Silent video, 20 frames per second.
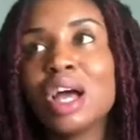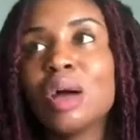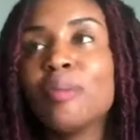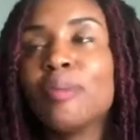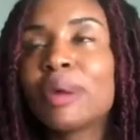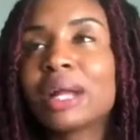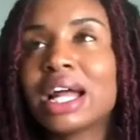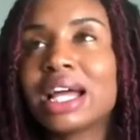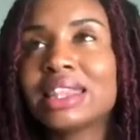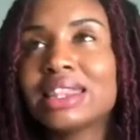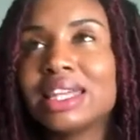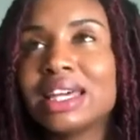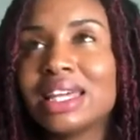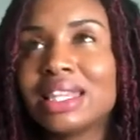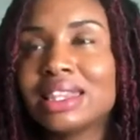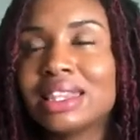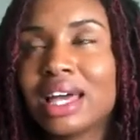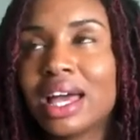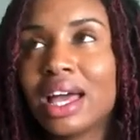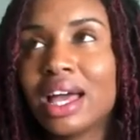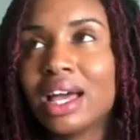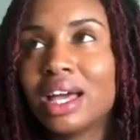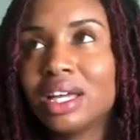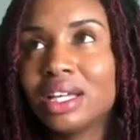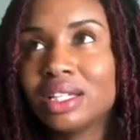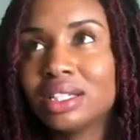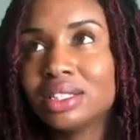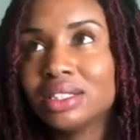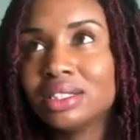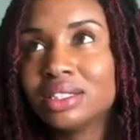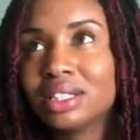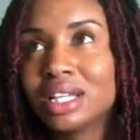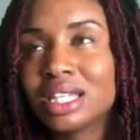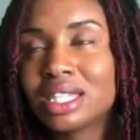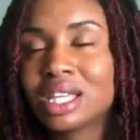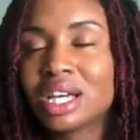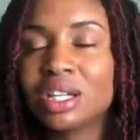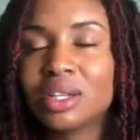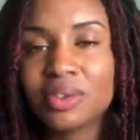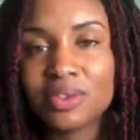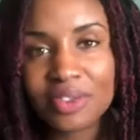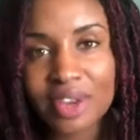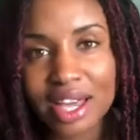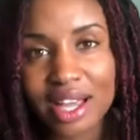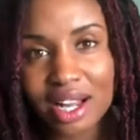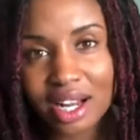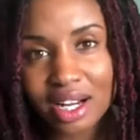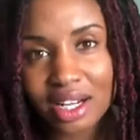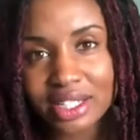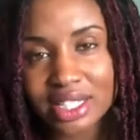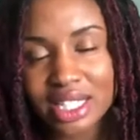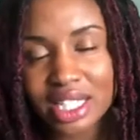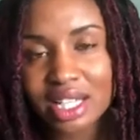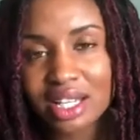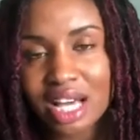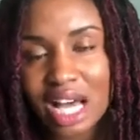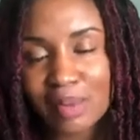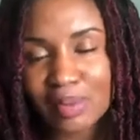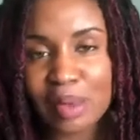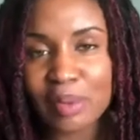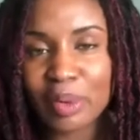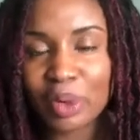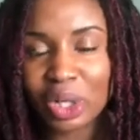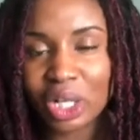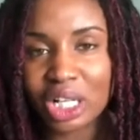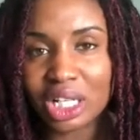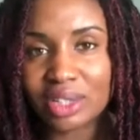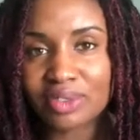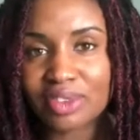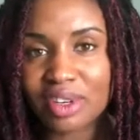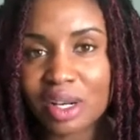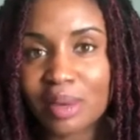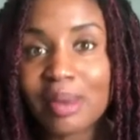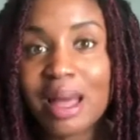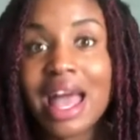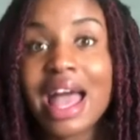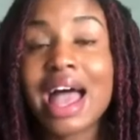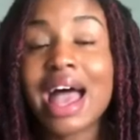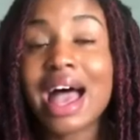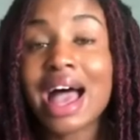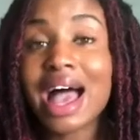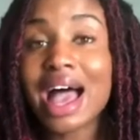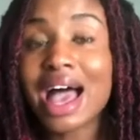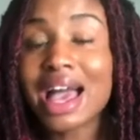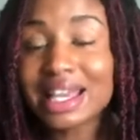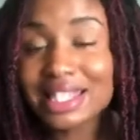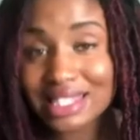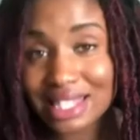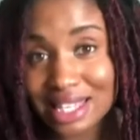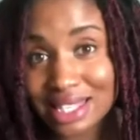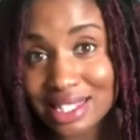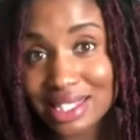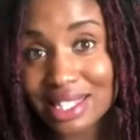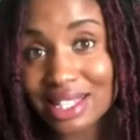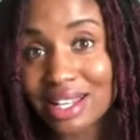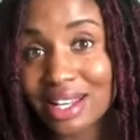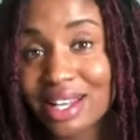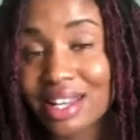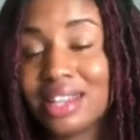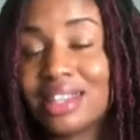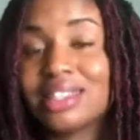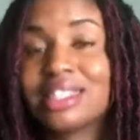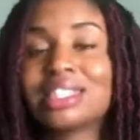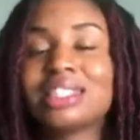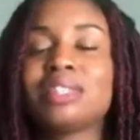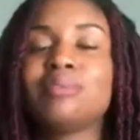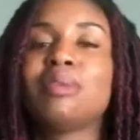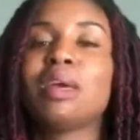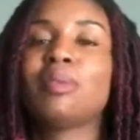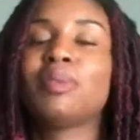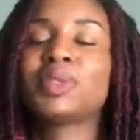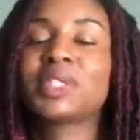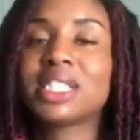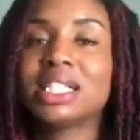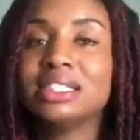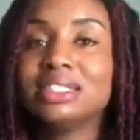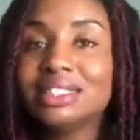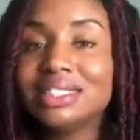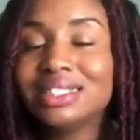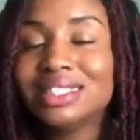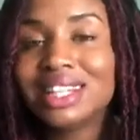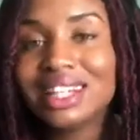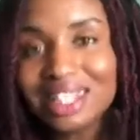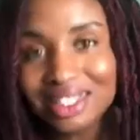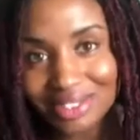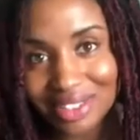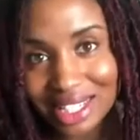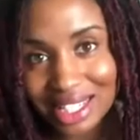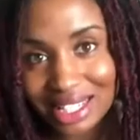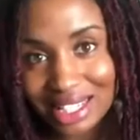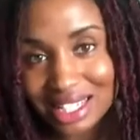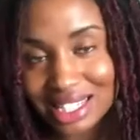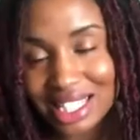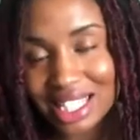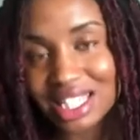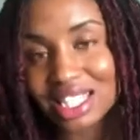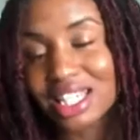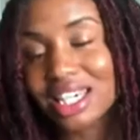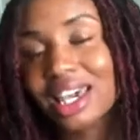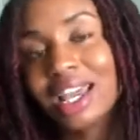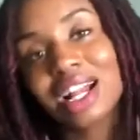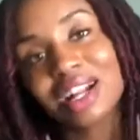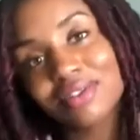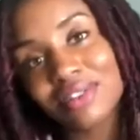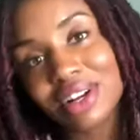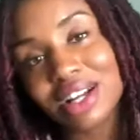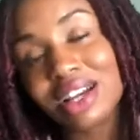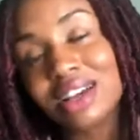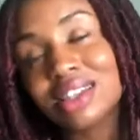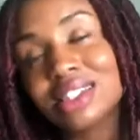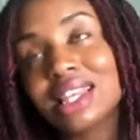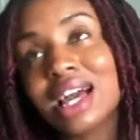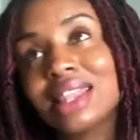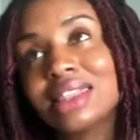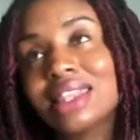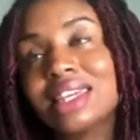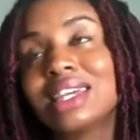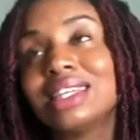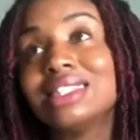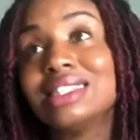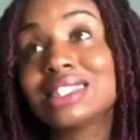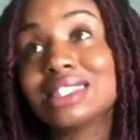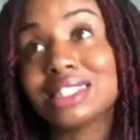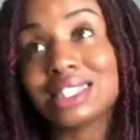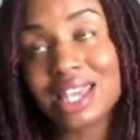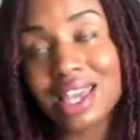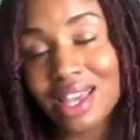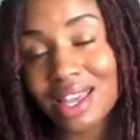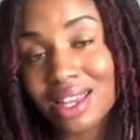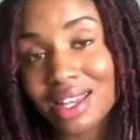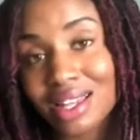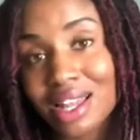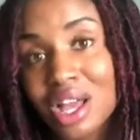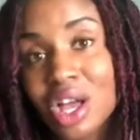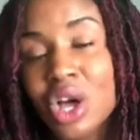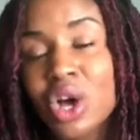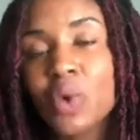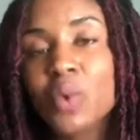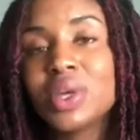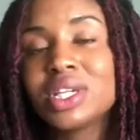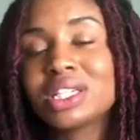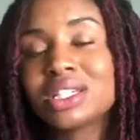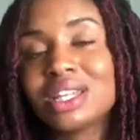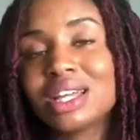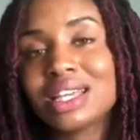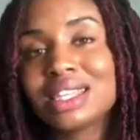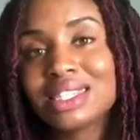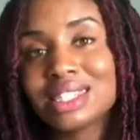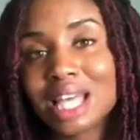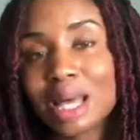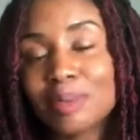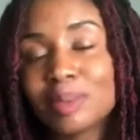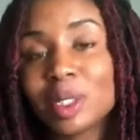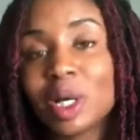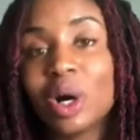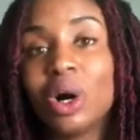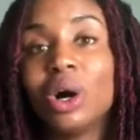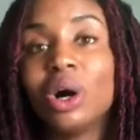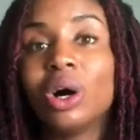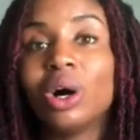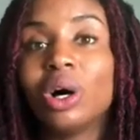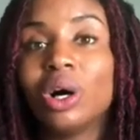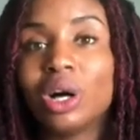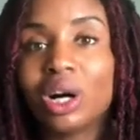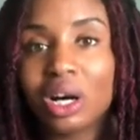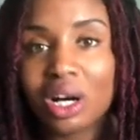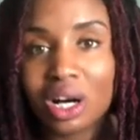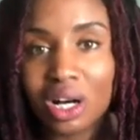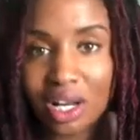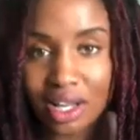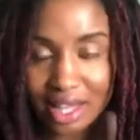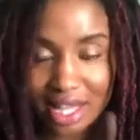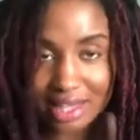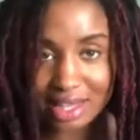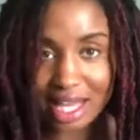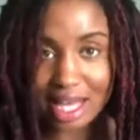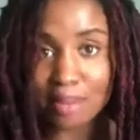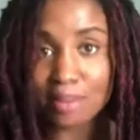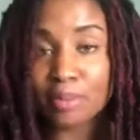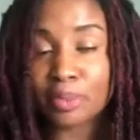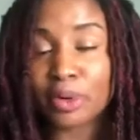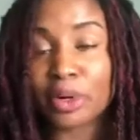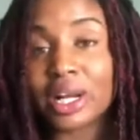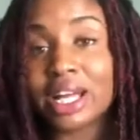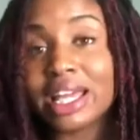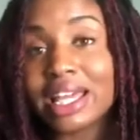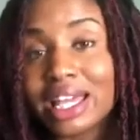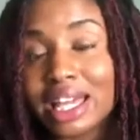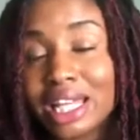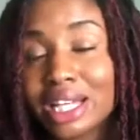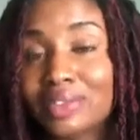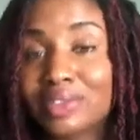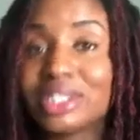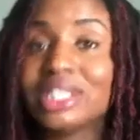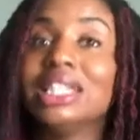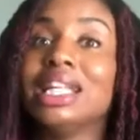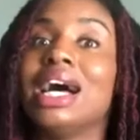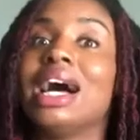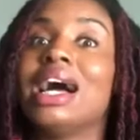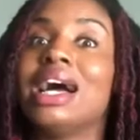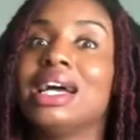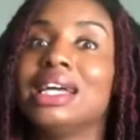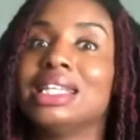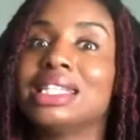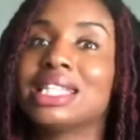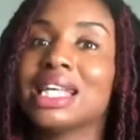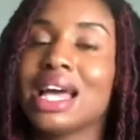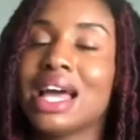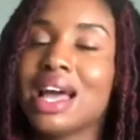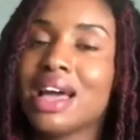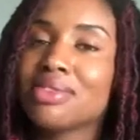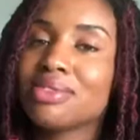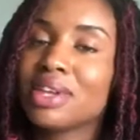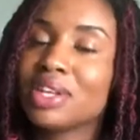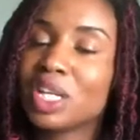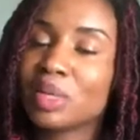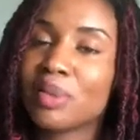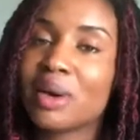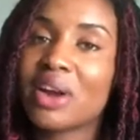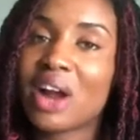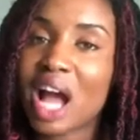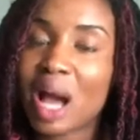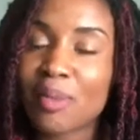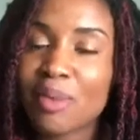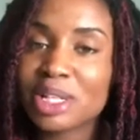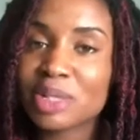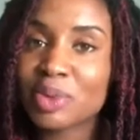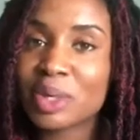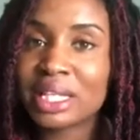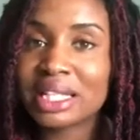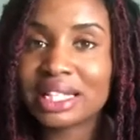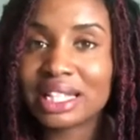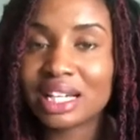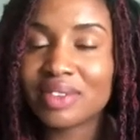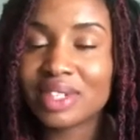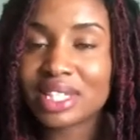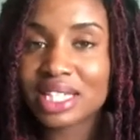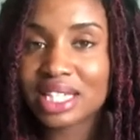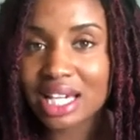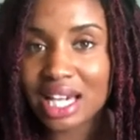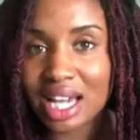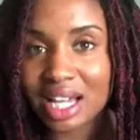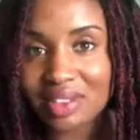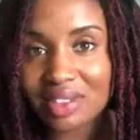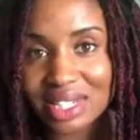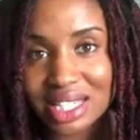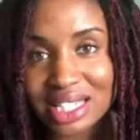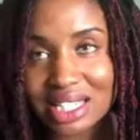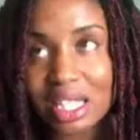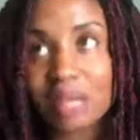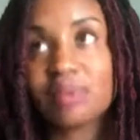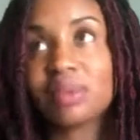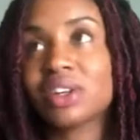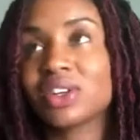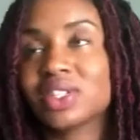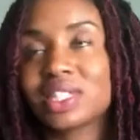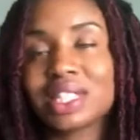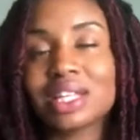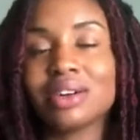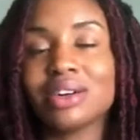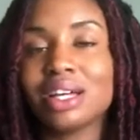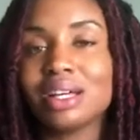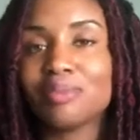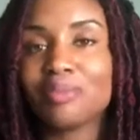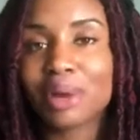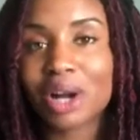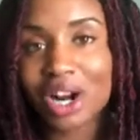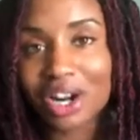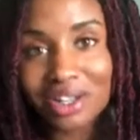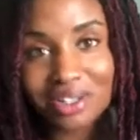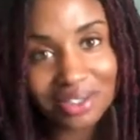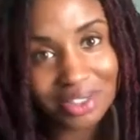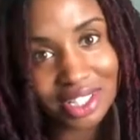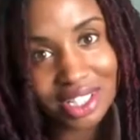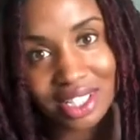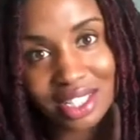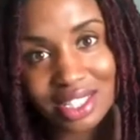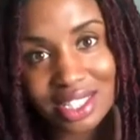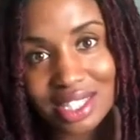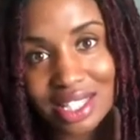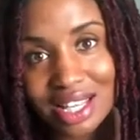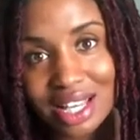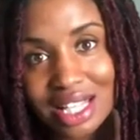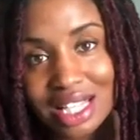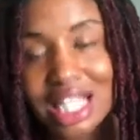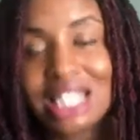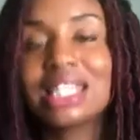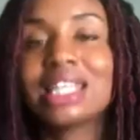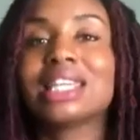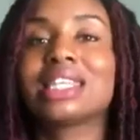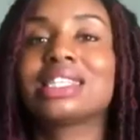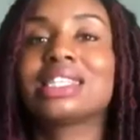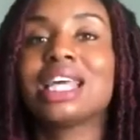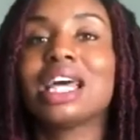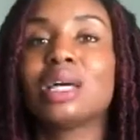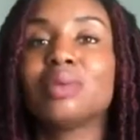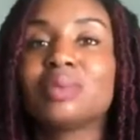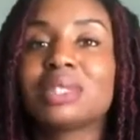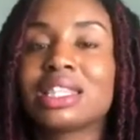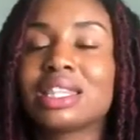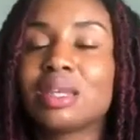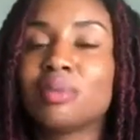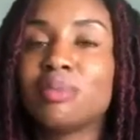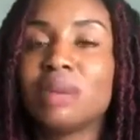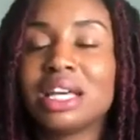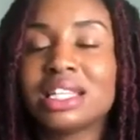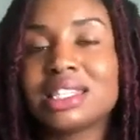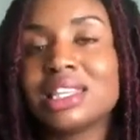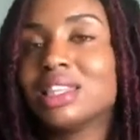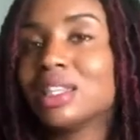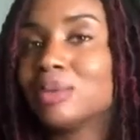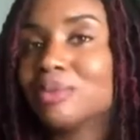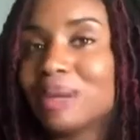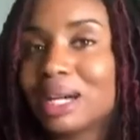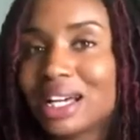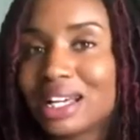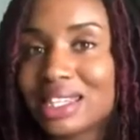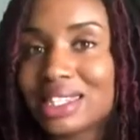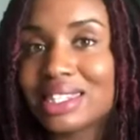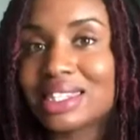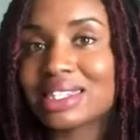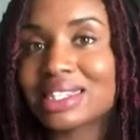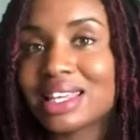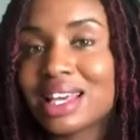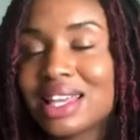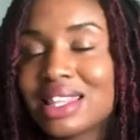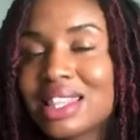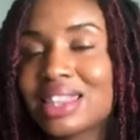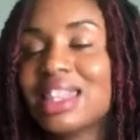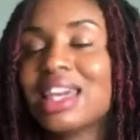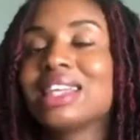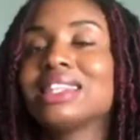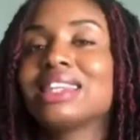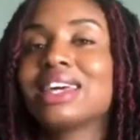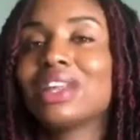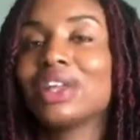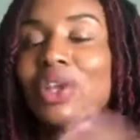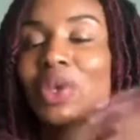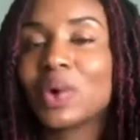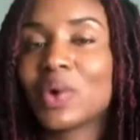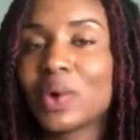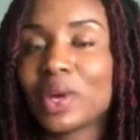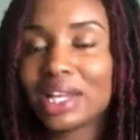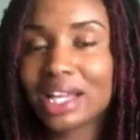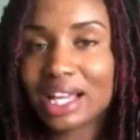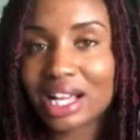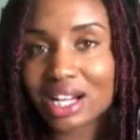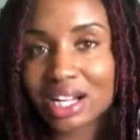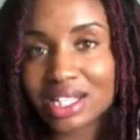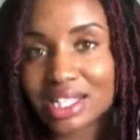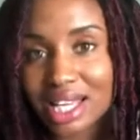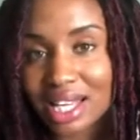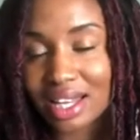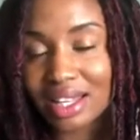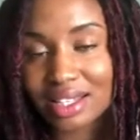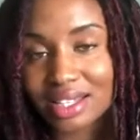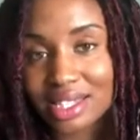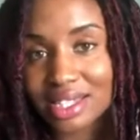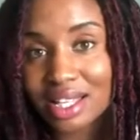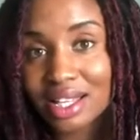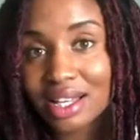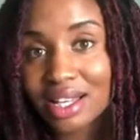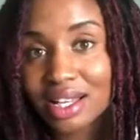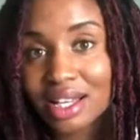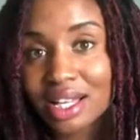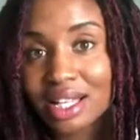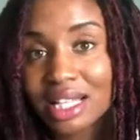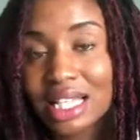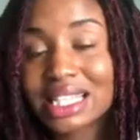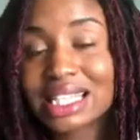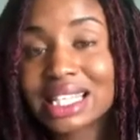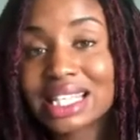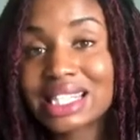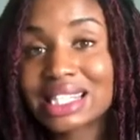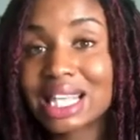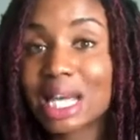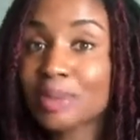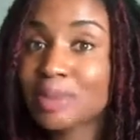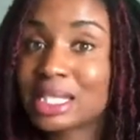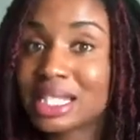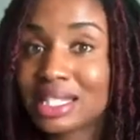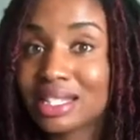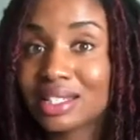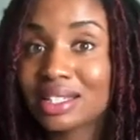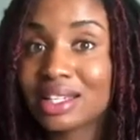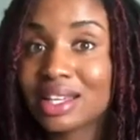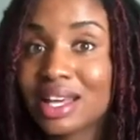But I think that it's unfair to cut people off from access to us, to be able to love us and care for us. I think instead we should accept all that they bring and realize that no matter how much we love and cherish them, they're still imperfect. Let's accept the best and the butts, the things that annoy and irritate us. Let's accept it.